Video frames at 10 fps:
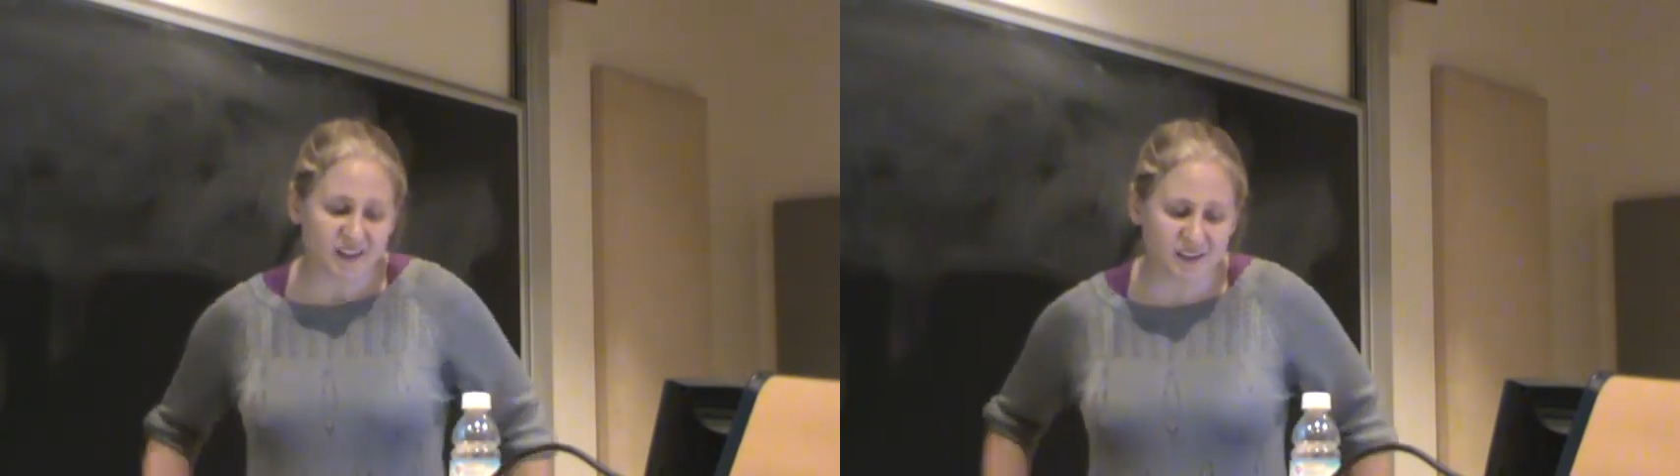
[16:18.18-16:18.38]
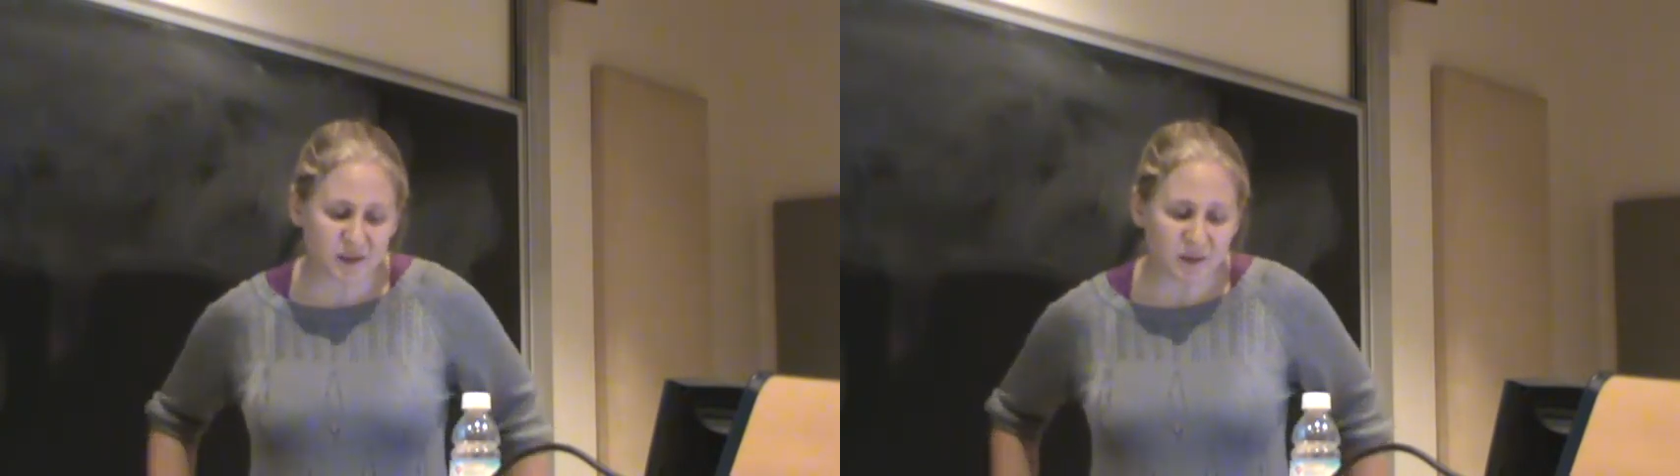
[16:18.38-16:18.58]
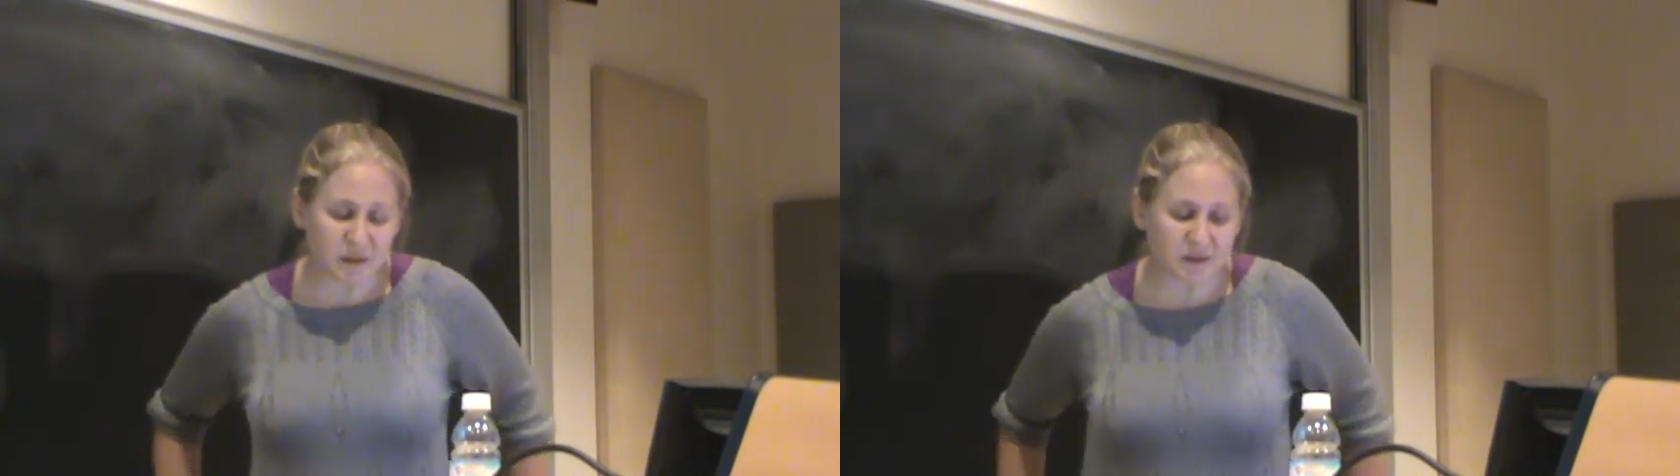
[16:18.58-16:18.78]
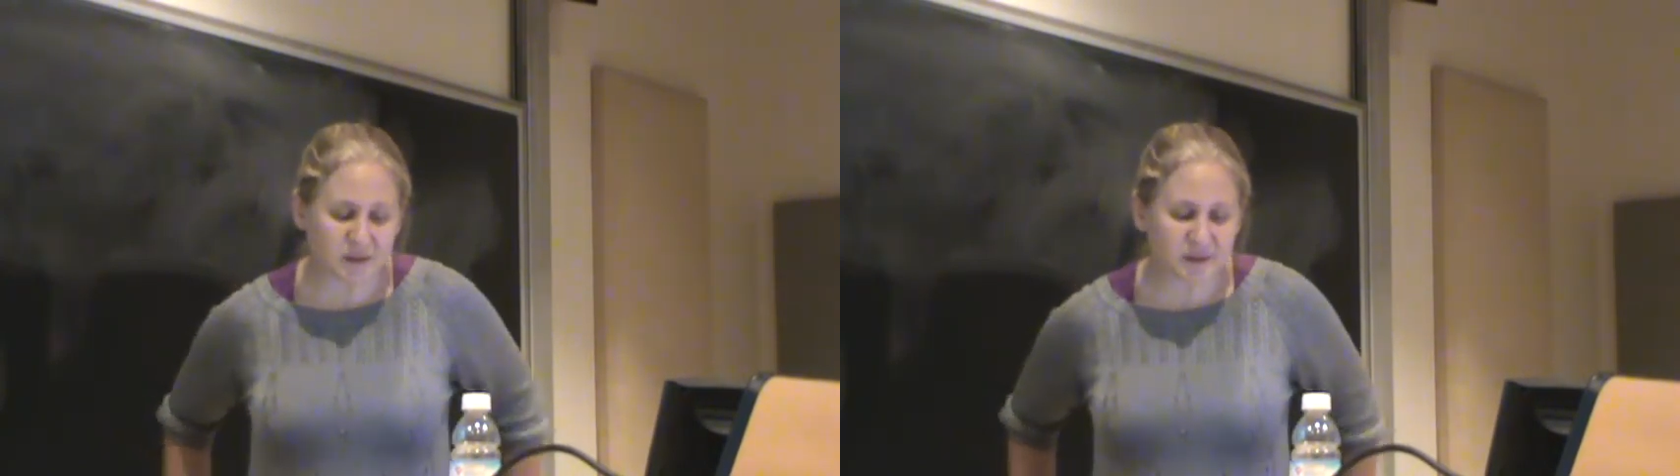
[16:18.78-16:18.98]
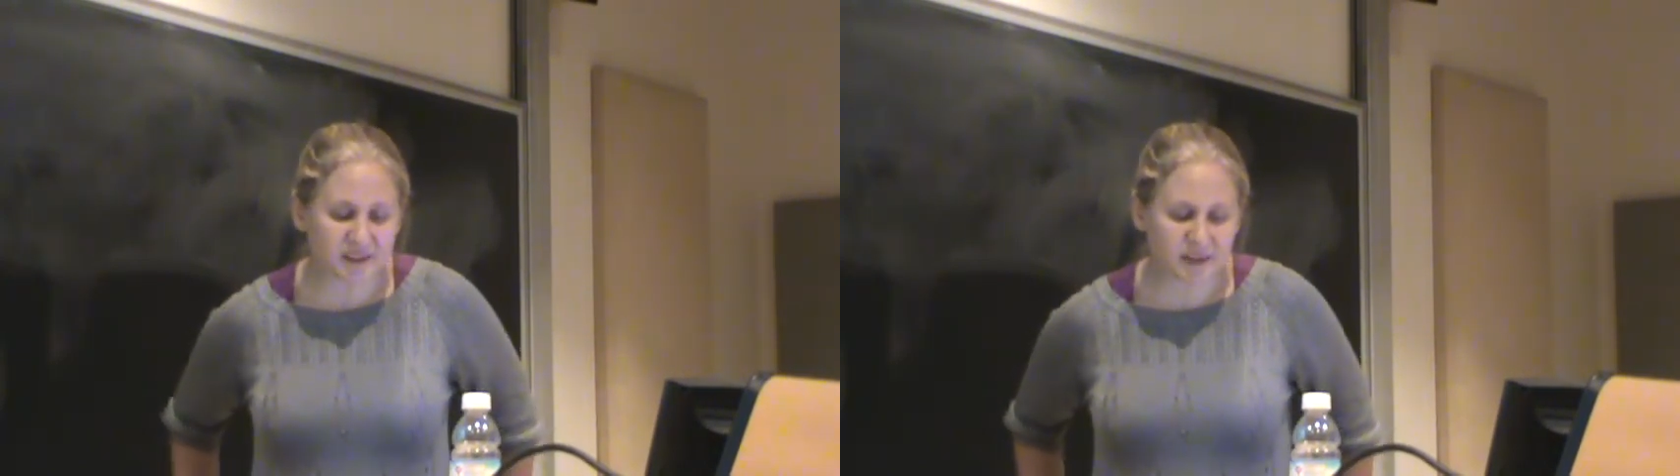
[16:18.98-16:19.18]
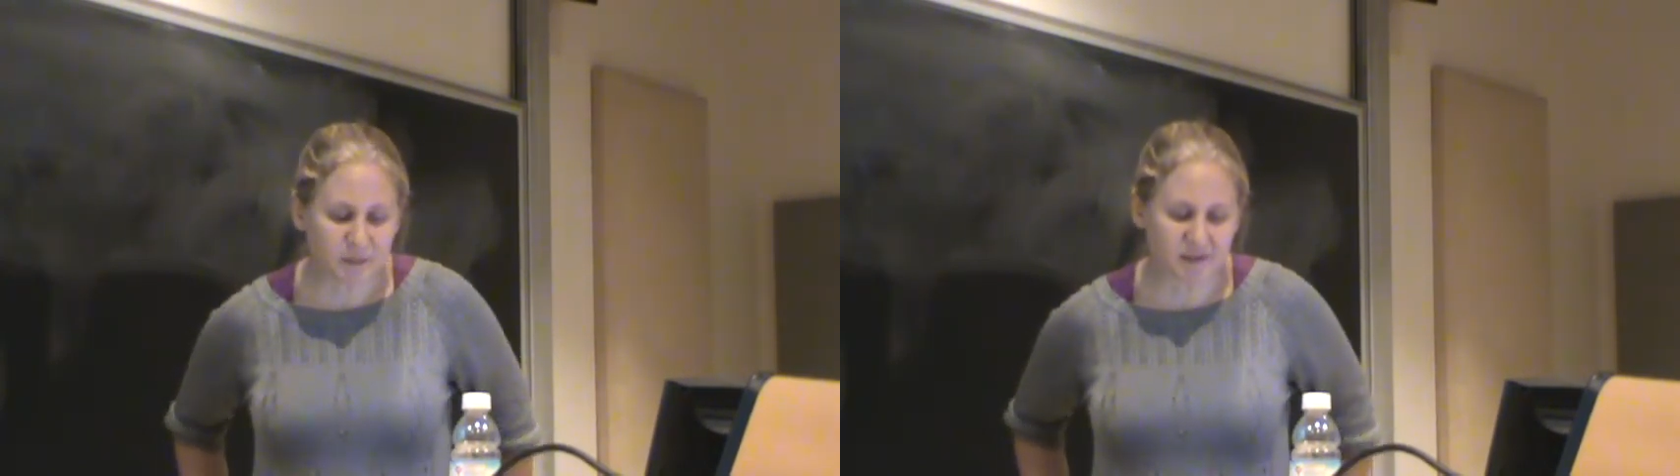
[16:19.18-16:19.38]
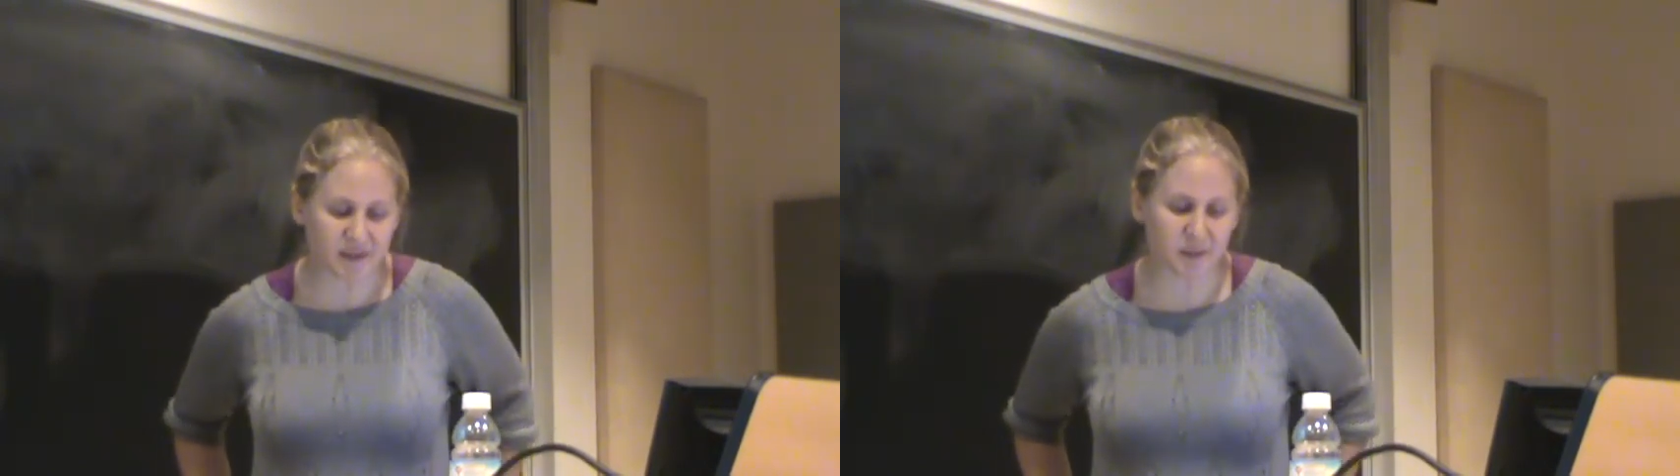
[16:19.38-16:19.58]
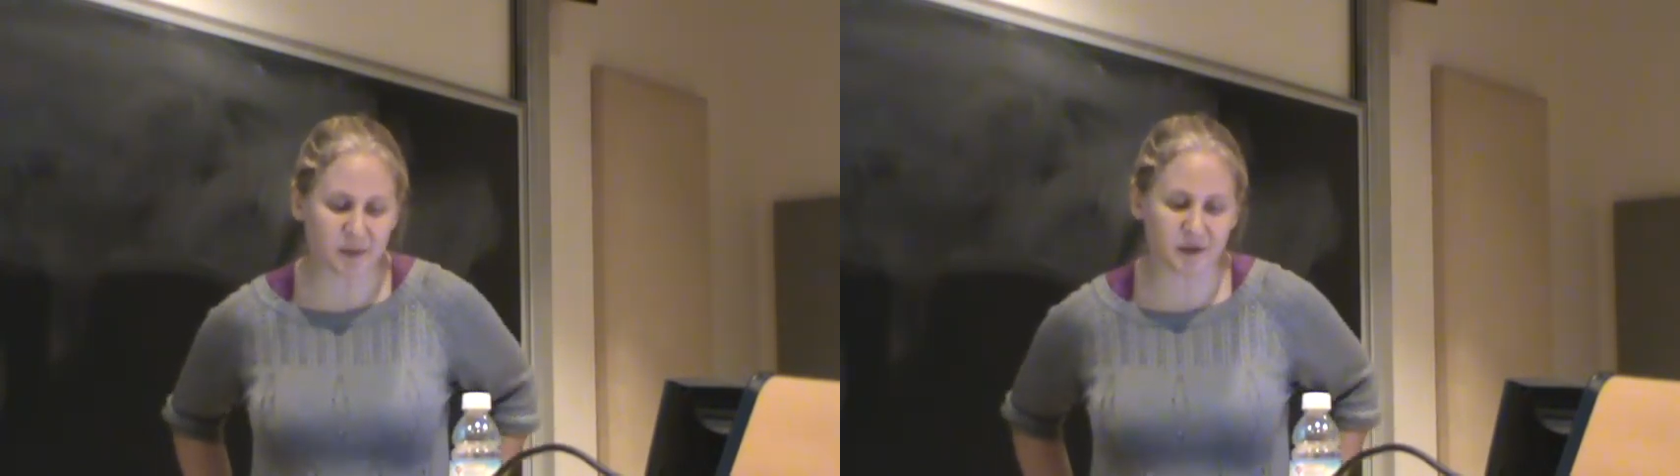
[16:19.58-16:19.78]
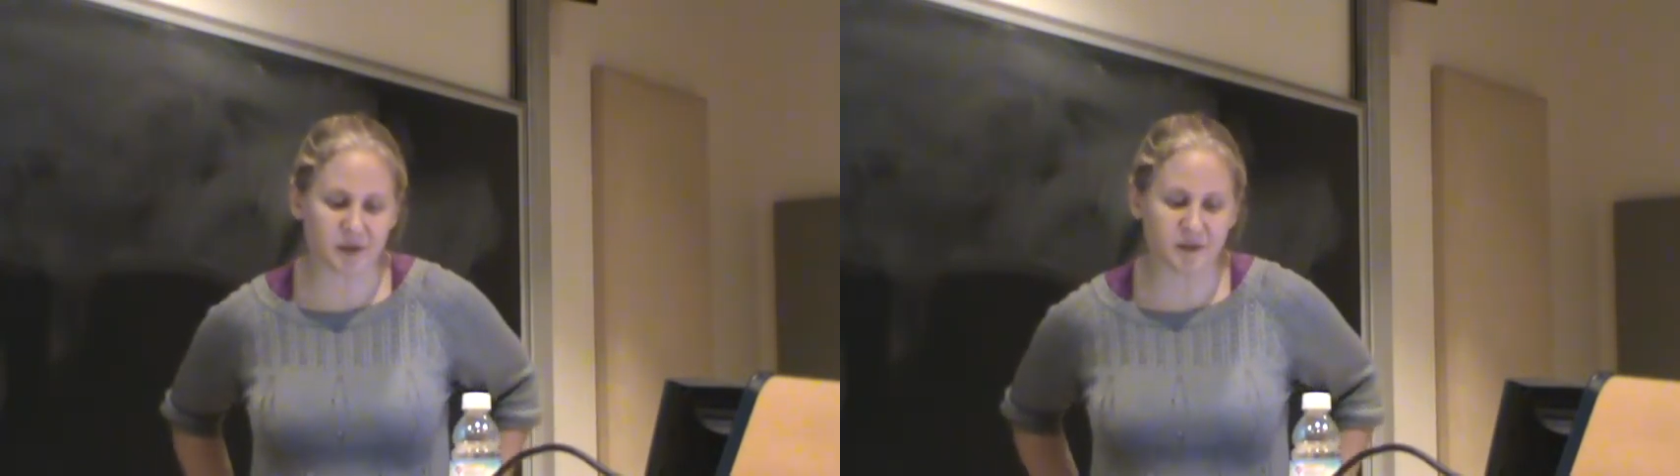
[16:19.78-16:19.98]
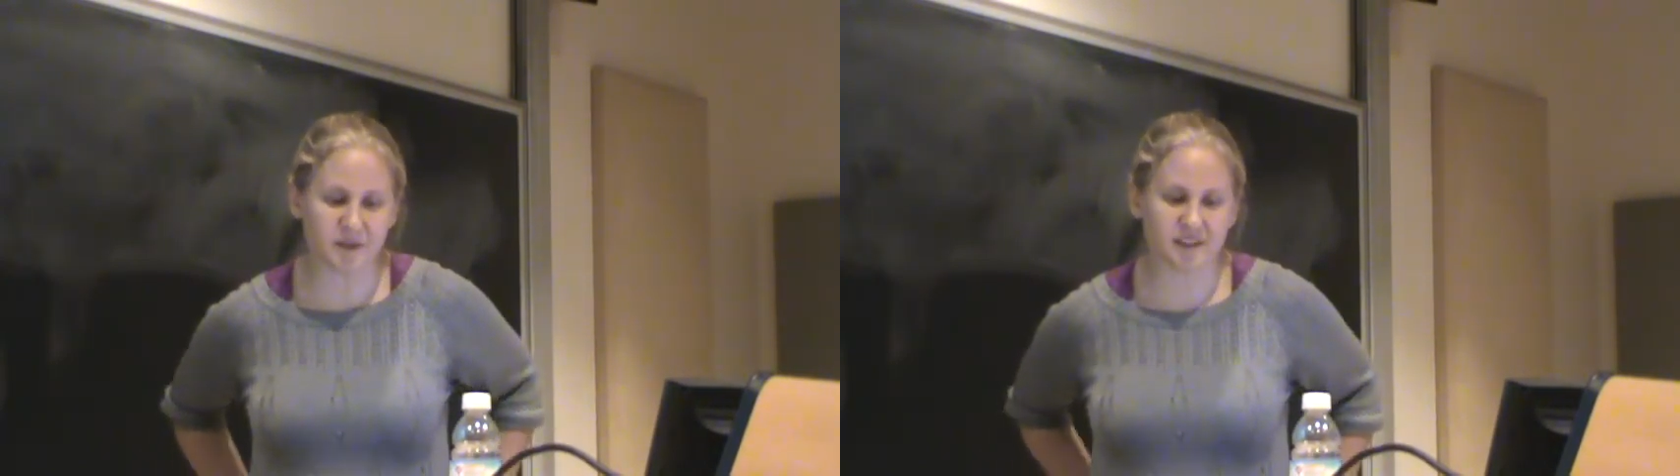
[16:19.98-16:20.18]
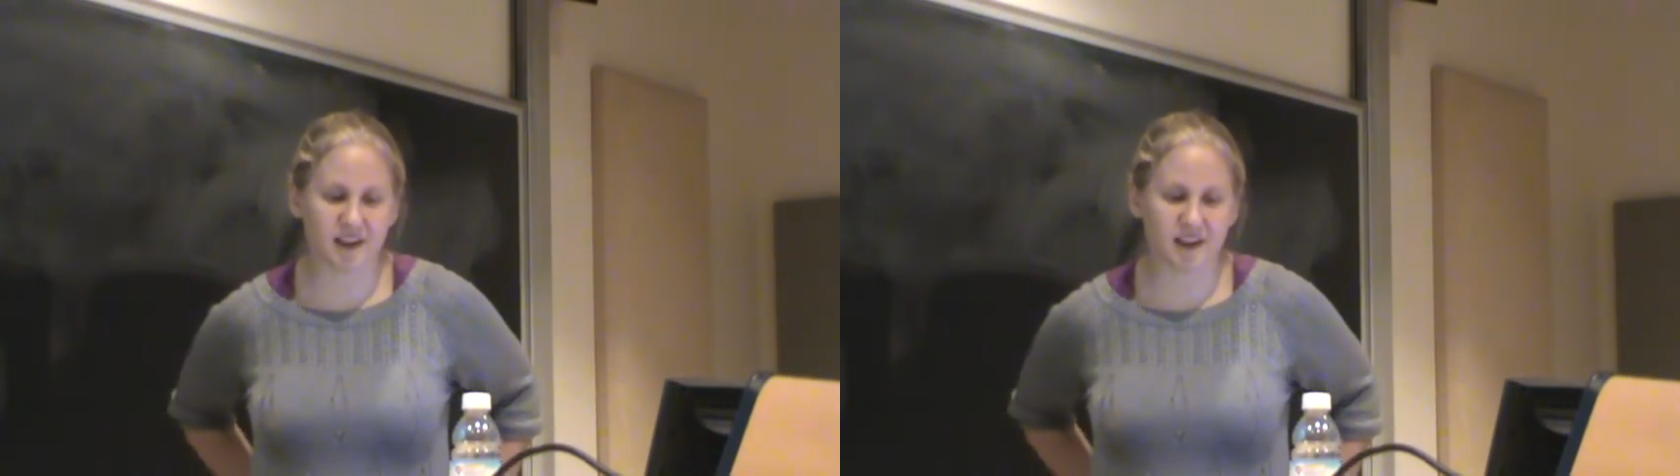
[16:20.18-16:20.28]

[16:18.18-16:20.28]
So, so some of the proofs,